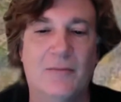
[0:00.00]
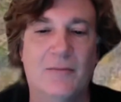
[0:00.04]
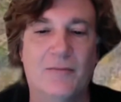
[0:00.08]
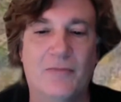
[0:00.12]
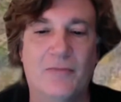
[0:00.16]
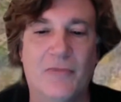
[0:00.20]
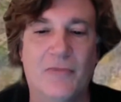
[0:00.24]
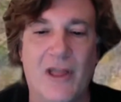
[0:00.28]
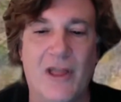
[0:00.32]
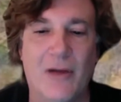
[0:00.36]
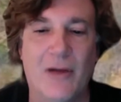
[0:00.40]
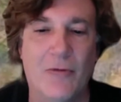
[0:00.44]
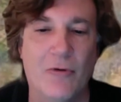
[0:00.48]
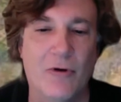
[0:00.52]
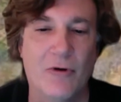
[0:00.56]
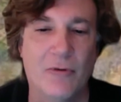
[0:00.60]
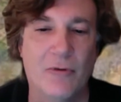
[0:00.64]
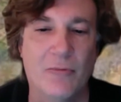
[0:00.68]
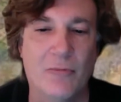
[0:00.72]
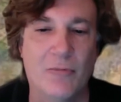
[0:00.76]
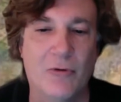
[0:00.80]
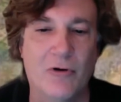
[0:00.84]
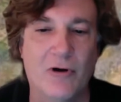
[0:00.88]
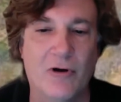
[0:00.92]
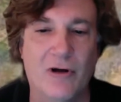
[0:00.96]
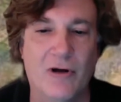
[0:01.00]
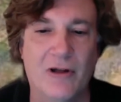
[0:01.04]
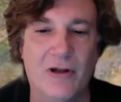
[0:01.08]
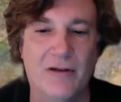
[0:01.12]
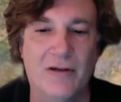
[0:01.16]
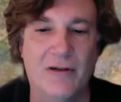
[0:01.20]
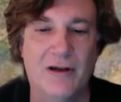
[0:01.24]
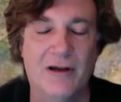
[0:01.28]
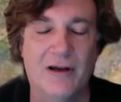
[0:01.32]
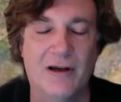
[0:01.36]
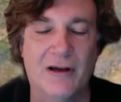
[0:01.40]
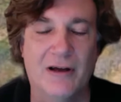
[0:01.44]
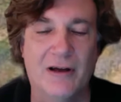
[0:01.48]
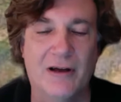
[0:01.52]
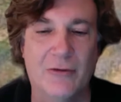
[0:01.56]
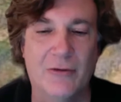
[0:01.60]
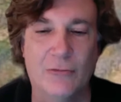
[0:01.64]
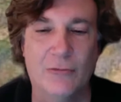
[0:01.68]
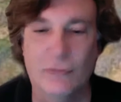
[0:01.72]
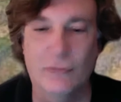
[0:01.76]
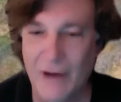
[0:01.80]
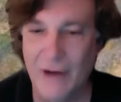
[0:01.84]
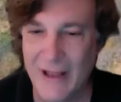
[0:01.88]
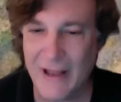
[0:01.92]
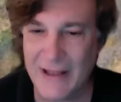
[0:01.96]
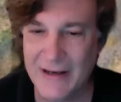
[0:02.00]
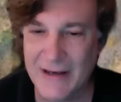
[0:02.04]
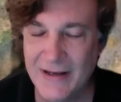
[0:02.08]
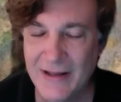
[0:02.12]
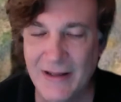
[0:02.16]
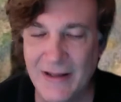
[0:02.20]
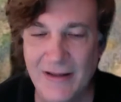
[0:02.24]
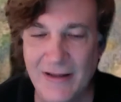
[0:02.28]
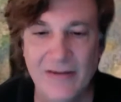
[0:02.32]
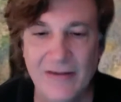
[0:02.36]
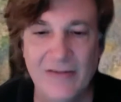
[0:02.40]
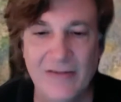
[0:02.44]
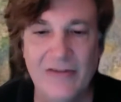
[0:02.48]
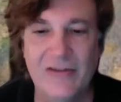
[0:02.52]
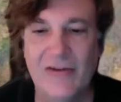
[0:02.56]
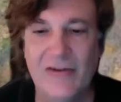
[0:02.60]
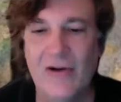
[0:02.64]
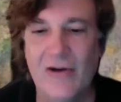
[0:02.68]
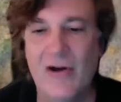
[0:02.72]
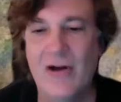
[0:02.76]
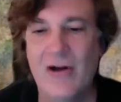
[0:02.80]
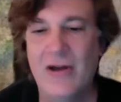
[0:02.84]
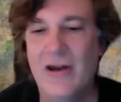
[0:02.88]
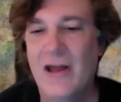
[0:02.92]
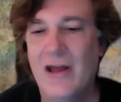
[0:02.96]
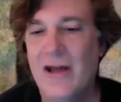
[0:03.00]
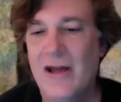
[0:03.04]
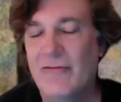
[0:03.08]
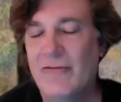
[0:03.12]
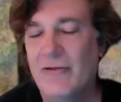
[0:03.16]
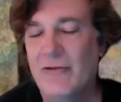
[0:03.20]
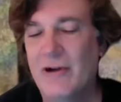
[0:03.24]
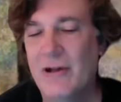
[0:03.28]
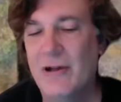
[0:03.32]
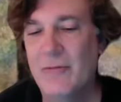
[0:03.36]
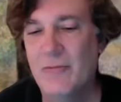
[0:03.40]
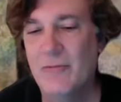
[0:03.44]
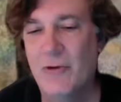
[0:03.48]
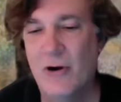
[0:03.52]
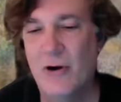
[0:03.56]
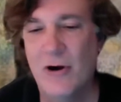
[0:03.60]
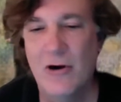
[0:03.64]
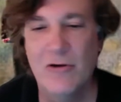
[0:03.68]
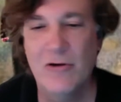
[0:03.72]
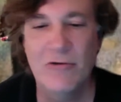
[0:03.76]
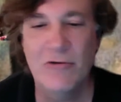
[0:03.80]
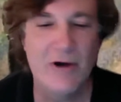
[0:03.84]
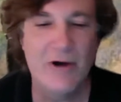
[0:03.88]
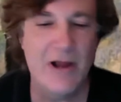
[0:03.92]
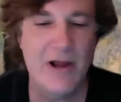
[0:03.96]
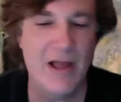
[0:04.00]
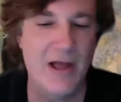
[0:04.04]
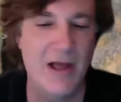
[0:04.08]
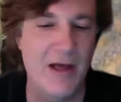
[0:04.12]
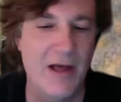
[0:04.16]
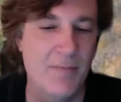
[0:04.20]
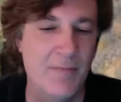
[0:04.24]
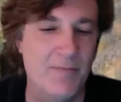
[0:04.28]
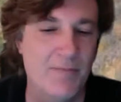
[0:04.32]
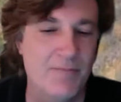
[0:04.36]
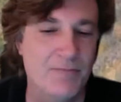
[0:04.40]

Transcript: They would put ratings on every program.